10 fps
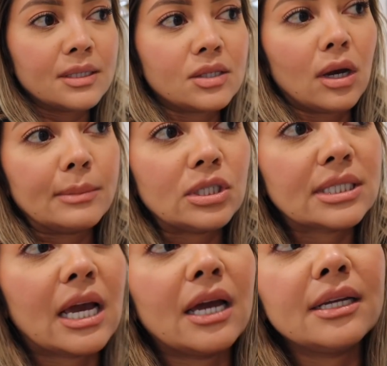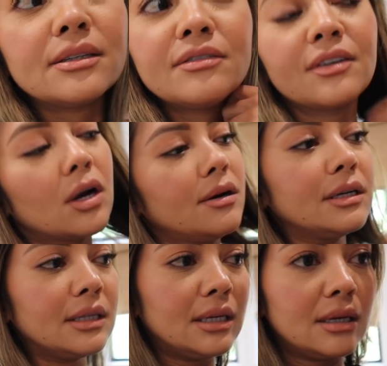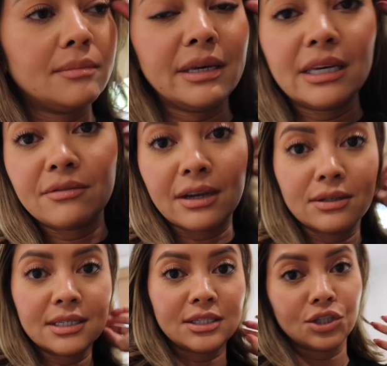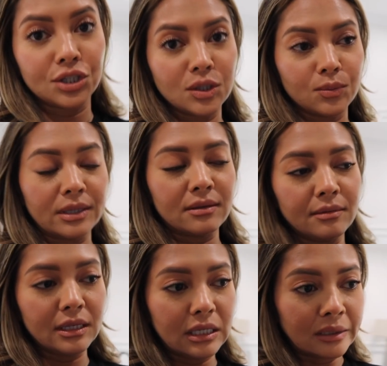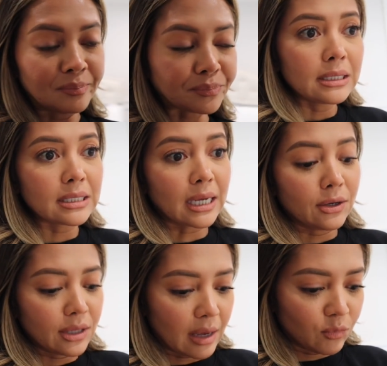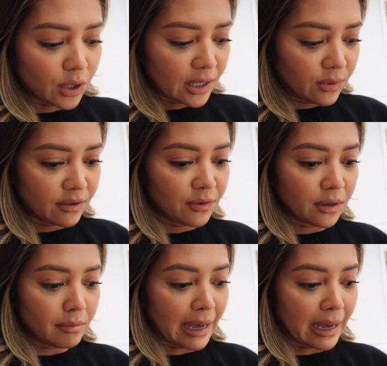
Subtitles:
So I'm just kind of currently making final decisions with the designer that I'm working with for the